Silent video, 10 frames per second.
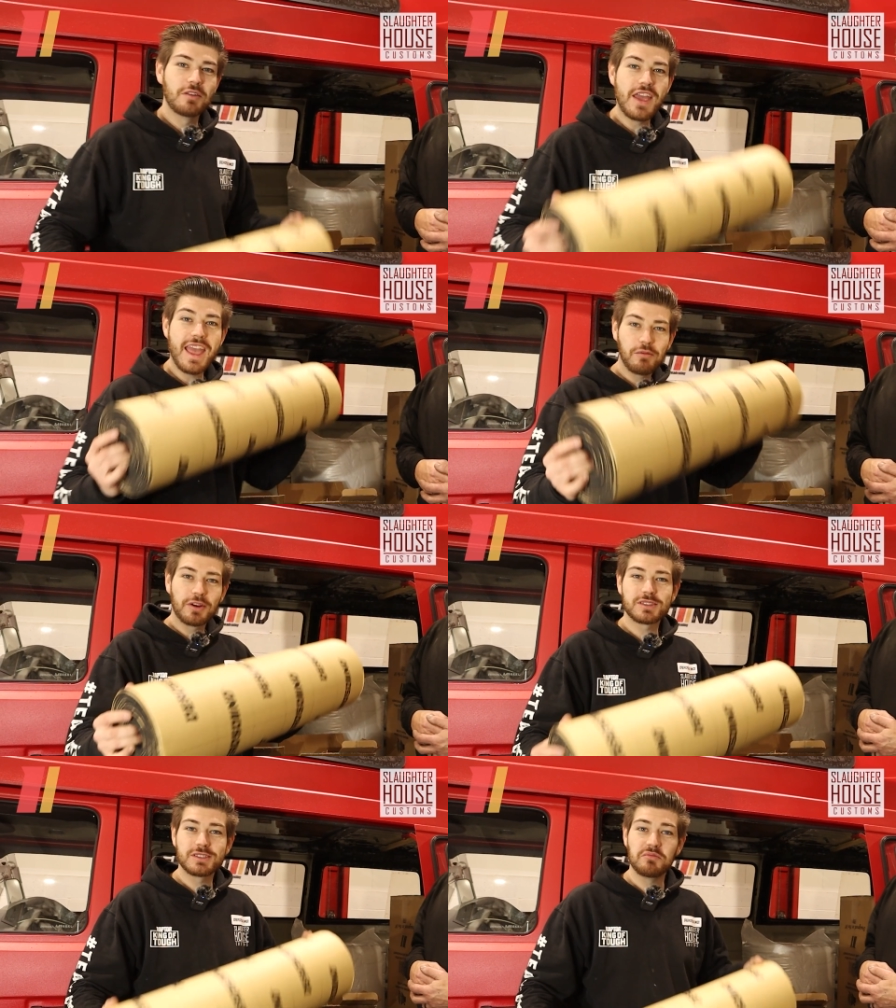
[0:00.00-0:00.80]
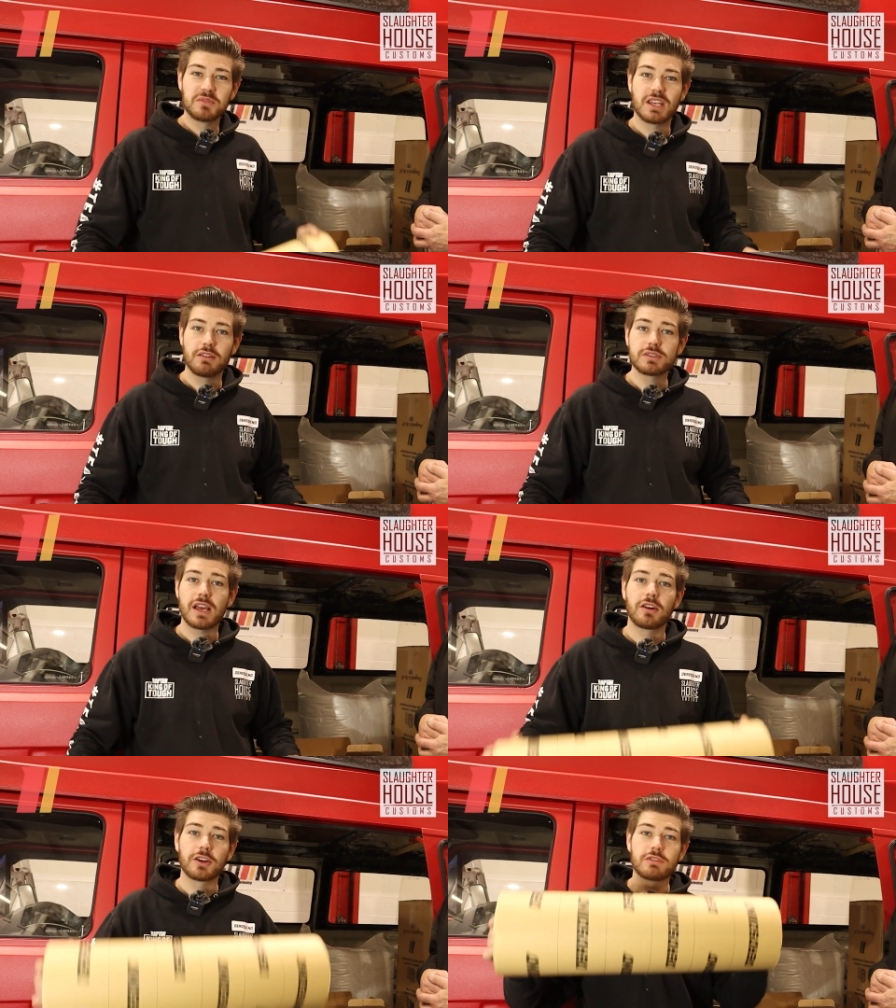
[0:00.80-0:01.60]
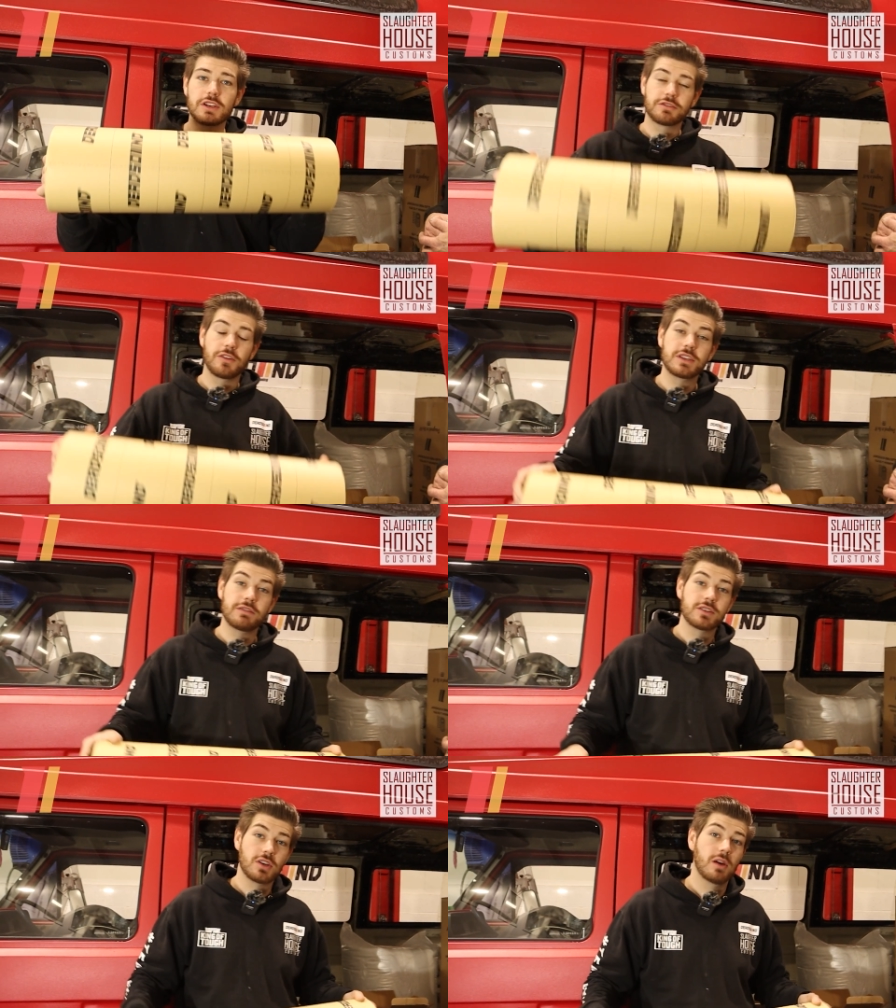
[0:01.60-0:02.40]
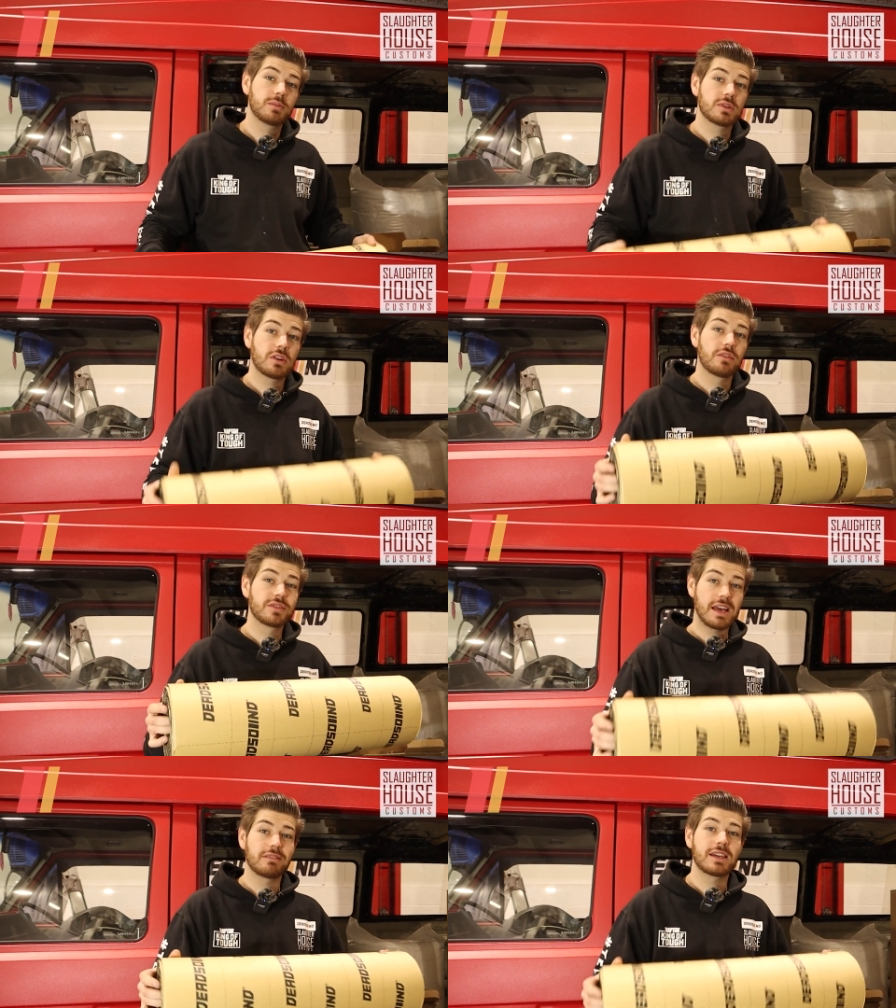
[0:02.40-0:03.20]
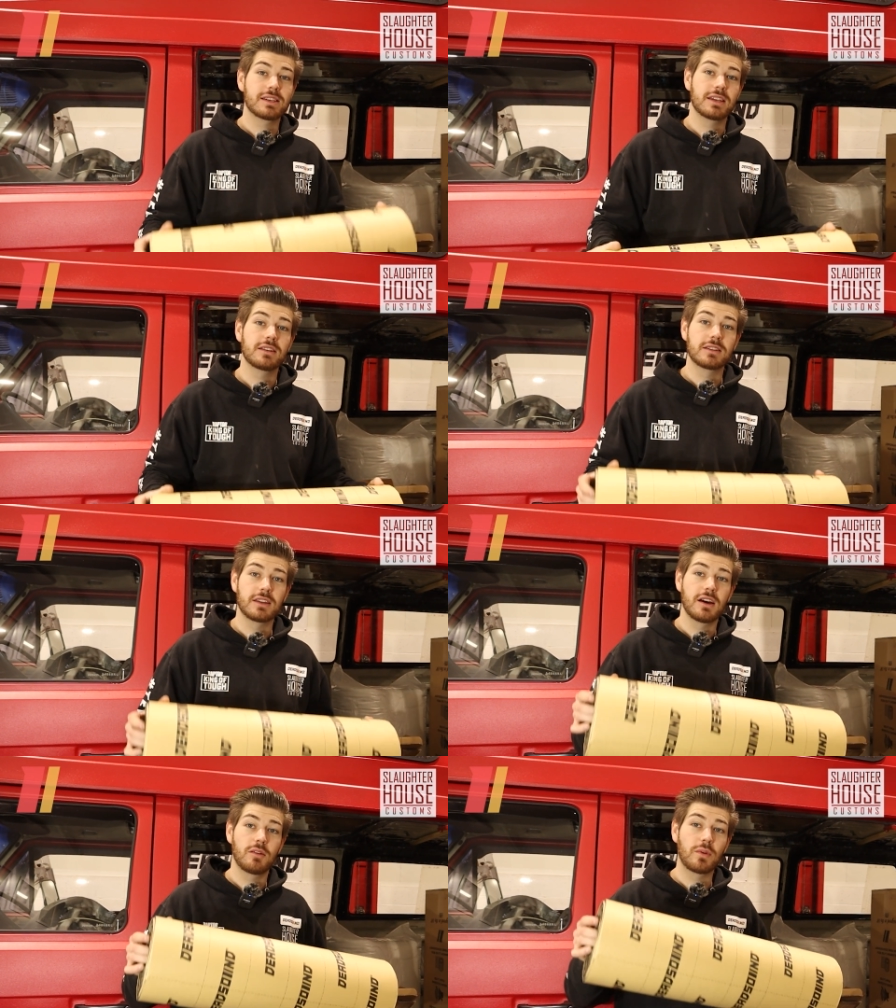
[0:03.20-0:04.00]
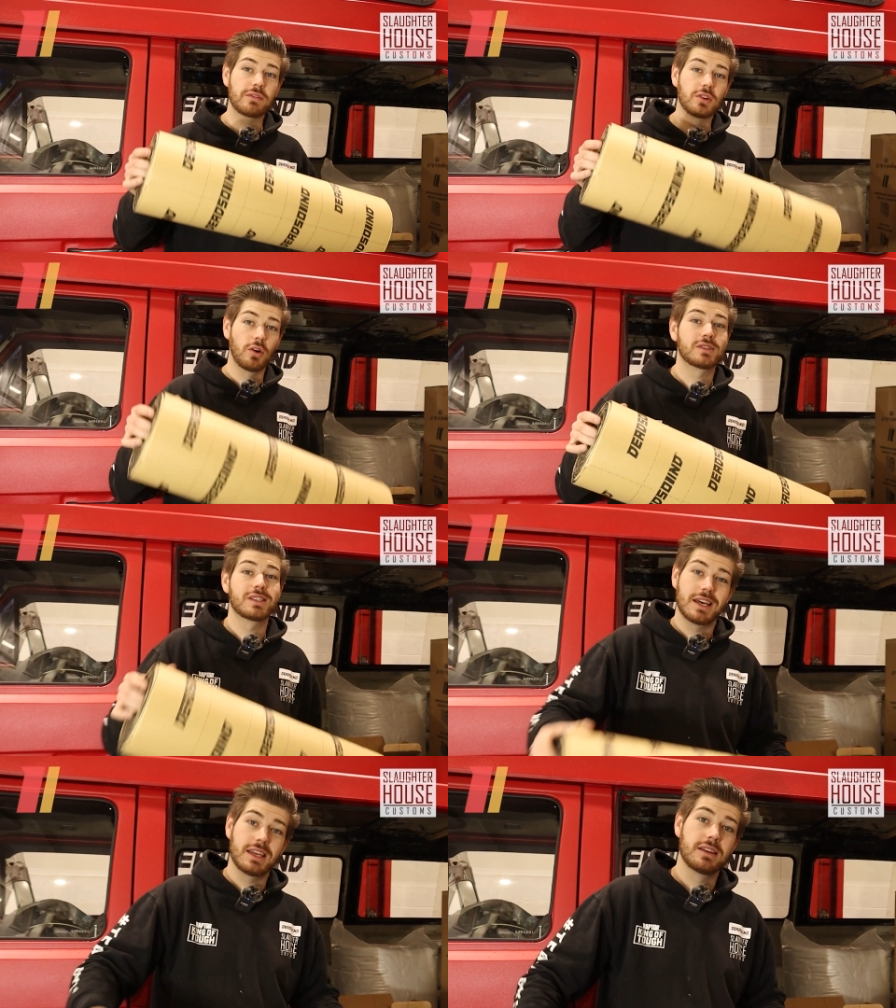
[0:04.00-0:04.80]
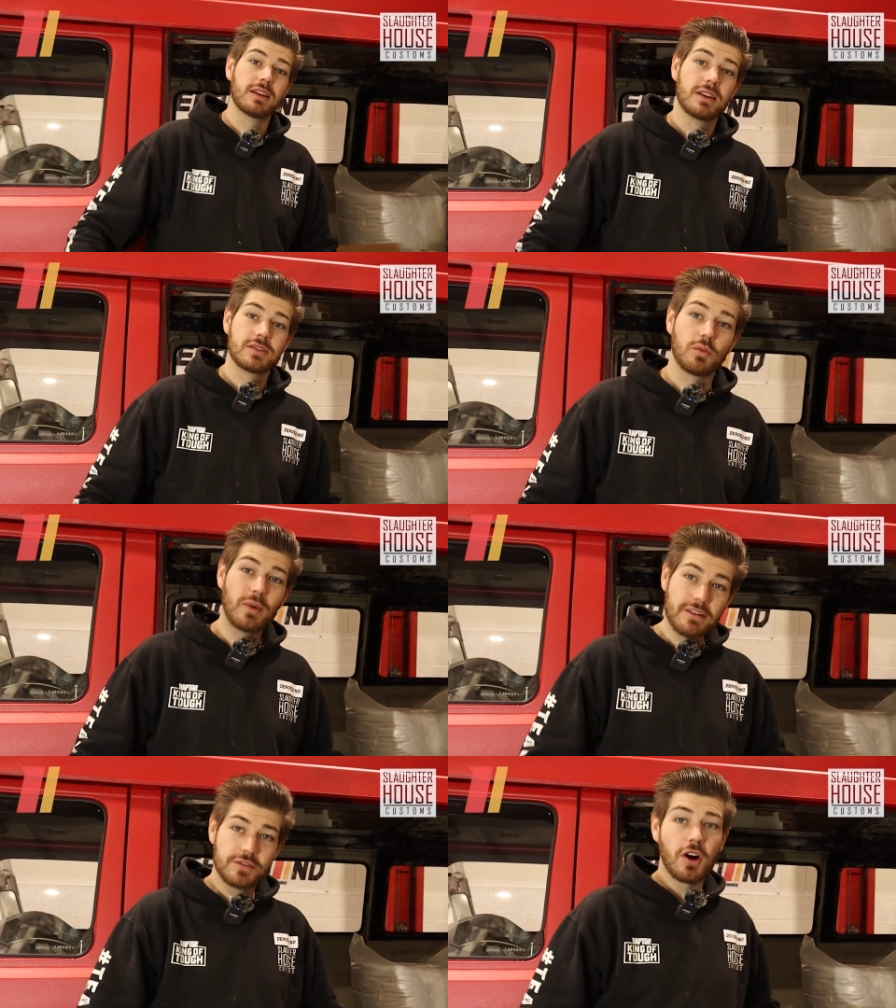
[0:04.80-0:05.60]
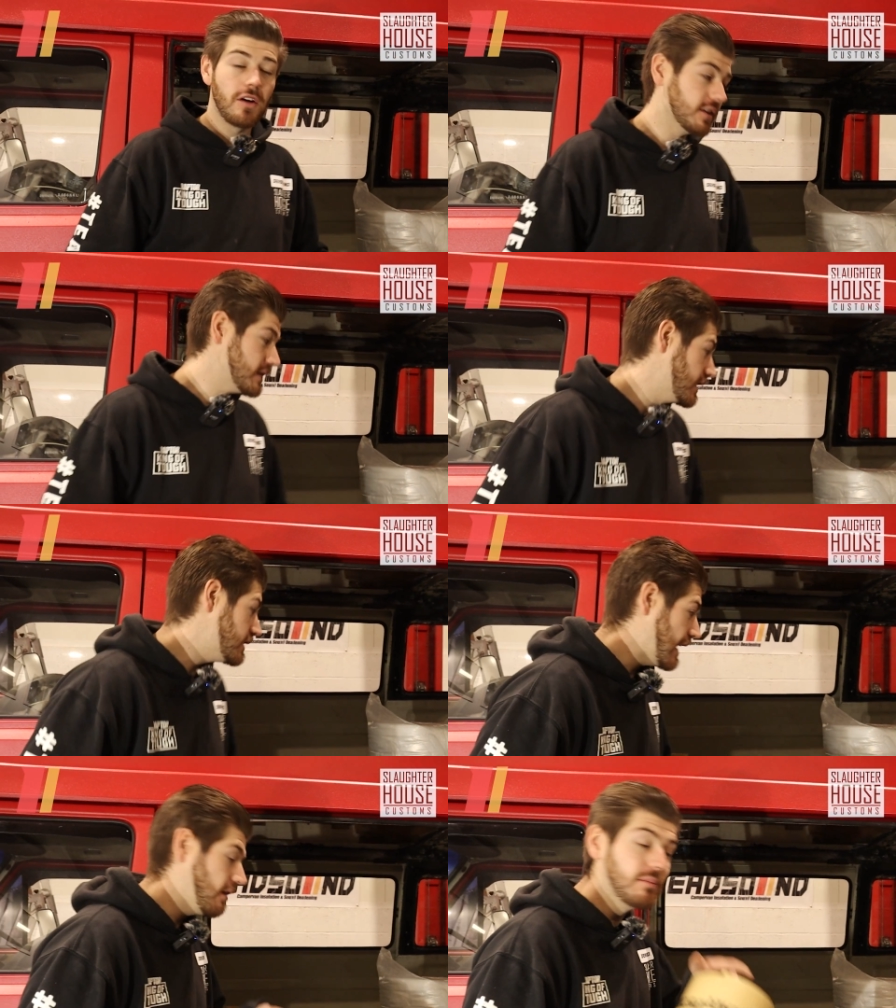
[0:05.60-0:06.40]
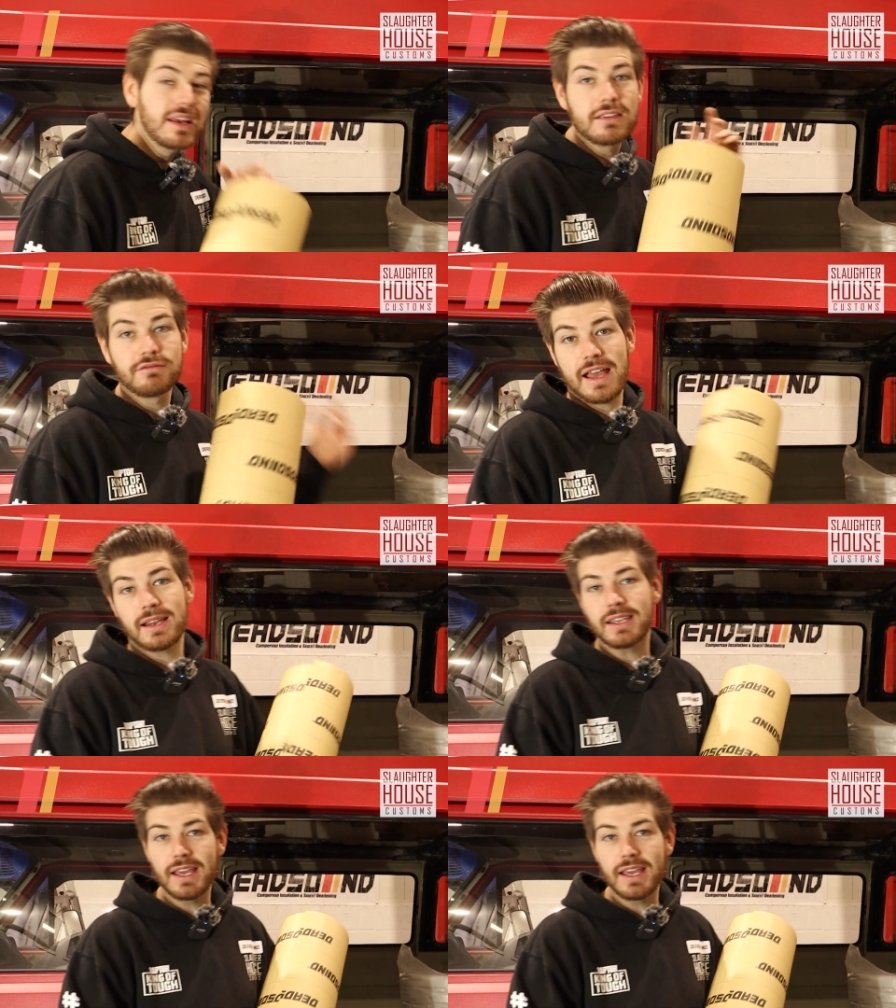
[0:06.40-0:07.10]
We're here, we've got some different materials and I'm going to run you through the different types of sound deadening that we've got today. So we have got the Dead Sound medium van